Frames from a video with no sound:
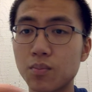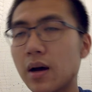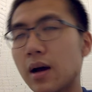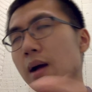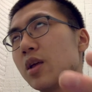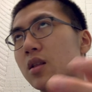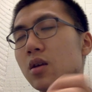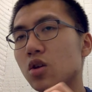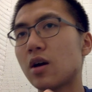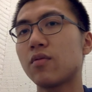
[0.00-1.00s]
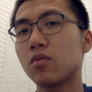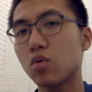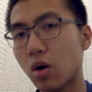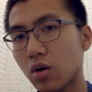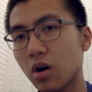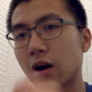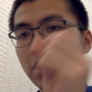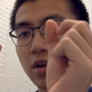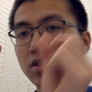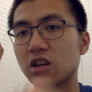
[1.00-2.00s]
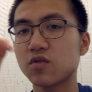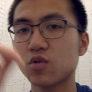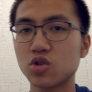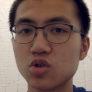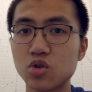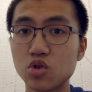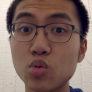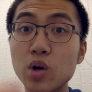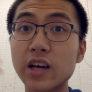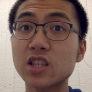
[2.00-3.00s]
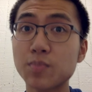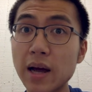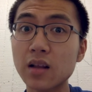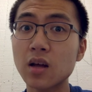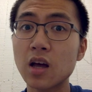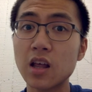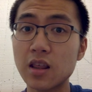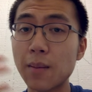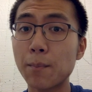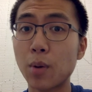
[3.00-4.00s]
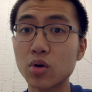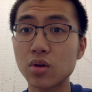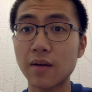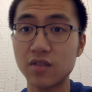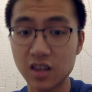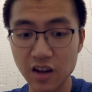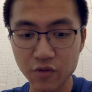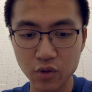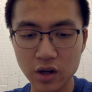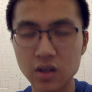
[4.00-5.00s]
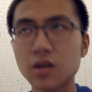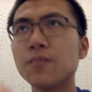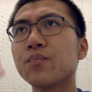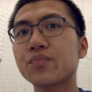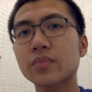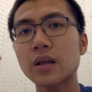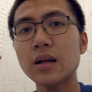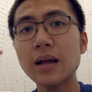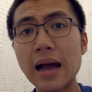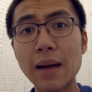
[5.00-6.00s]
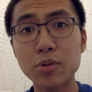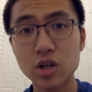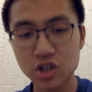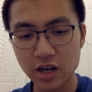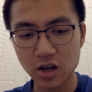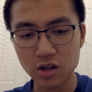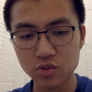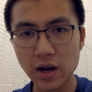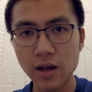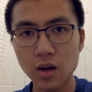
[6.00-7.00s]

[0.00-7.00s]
but I mean, you have Kroger and you have Salesforce. You would expect them both to have different Apple Touch icons, right?